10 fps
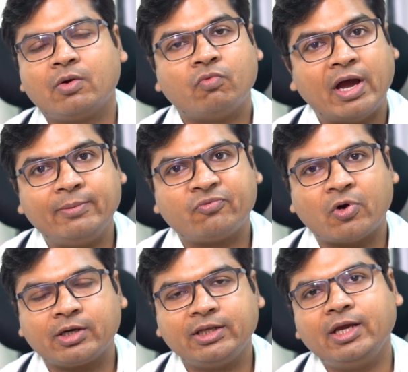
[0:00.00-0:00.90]
Why
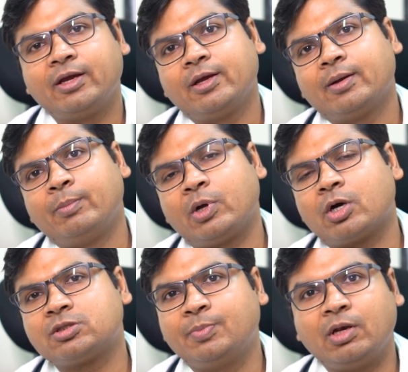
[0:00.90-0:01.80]
40?
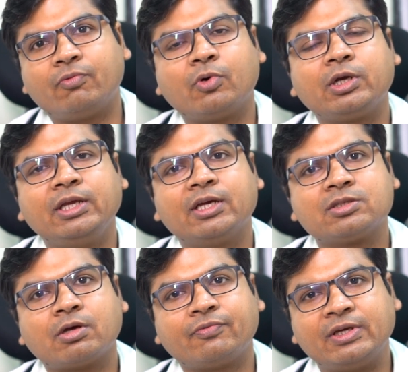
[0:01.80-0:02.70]
Because below 40
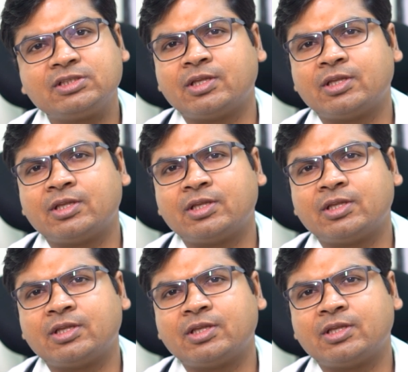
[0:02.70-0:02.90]
years of age,